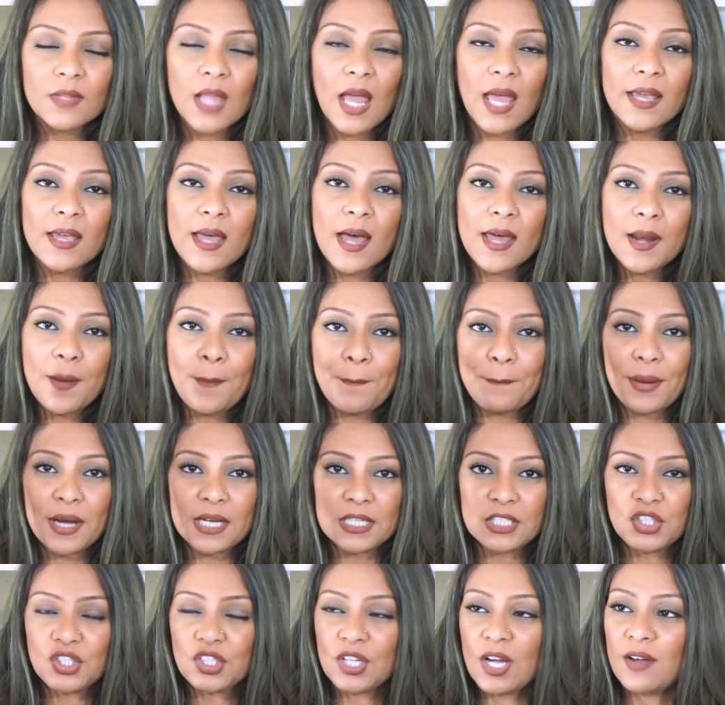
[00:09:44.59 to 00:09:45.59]
I got a
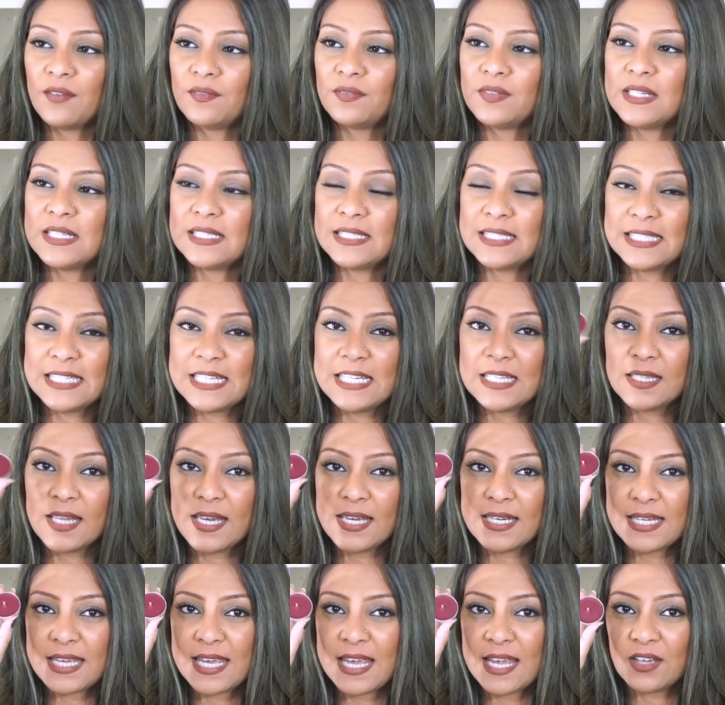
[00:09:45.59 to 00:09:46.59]
bunch of these tea
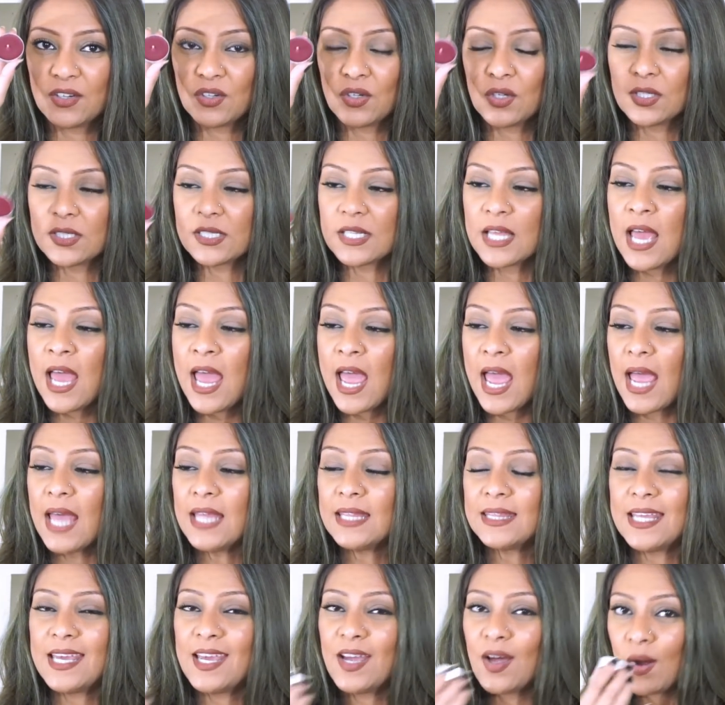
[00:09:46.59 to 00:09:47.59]
light candles,
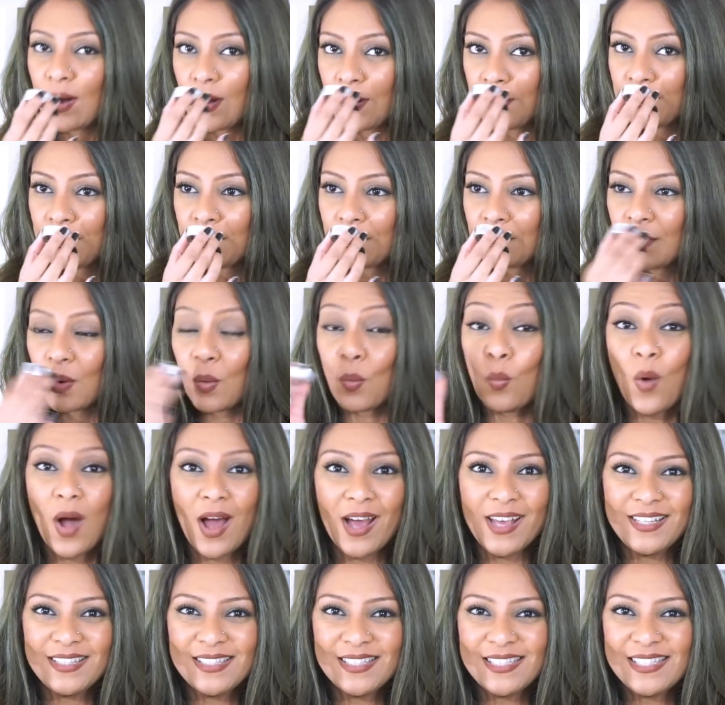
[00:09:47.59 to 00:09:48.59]
and they are
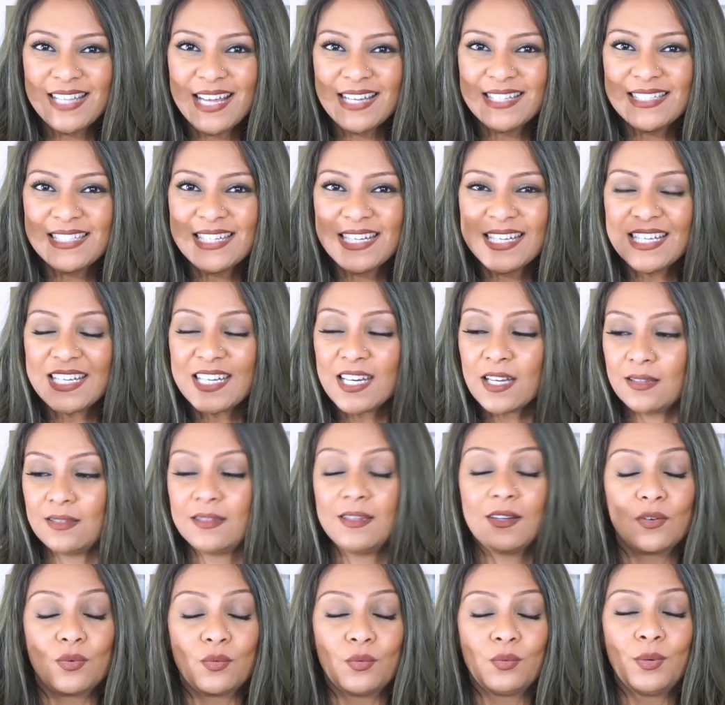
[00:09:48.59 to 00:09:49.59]
wine scented.
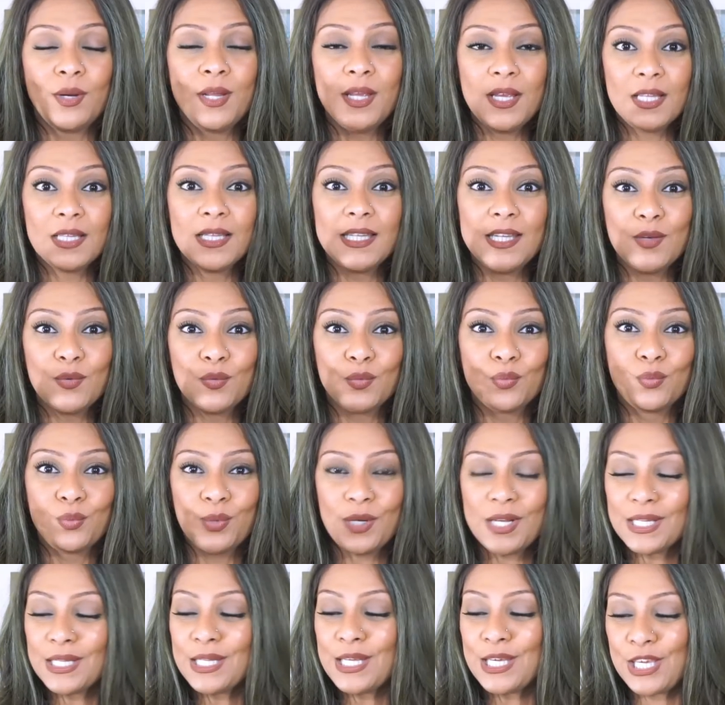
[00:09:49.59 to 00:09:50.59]
They're really,
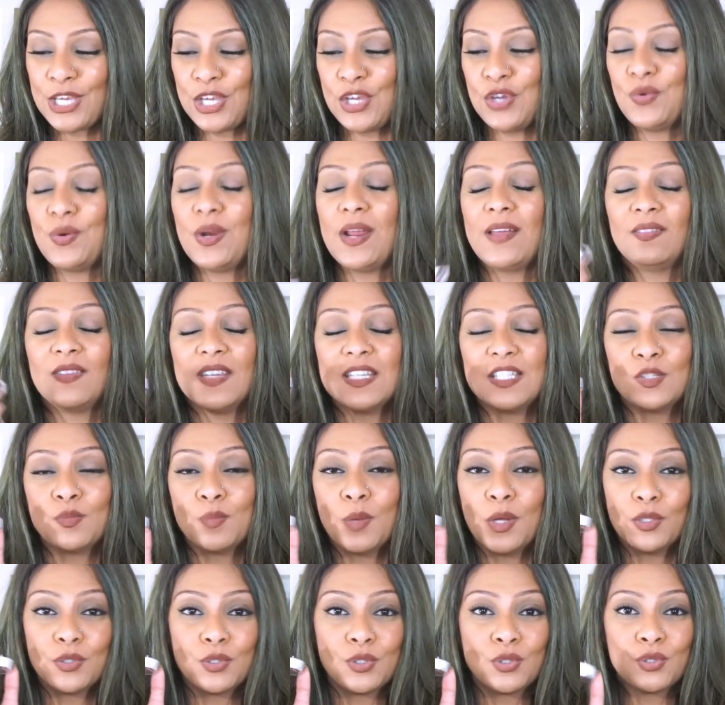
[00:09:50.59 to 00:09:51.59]
really cute, and they
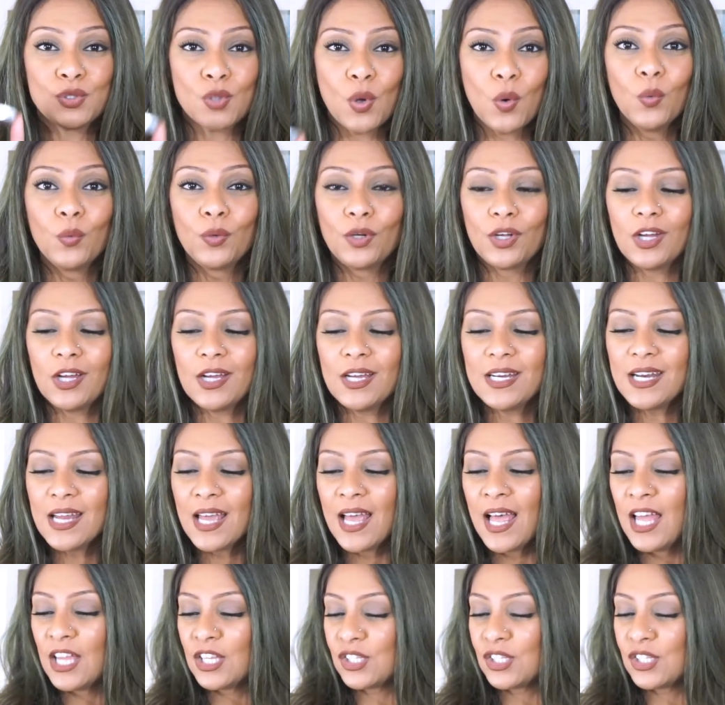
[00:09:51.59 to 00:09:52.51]
smell so good.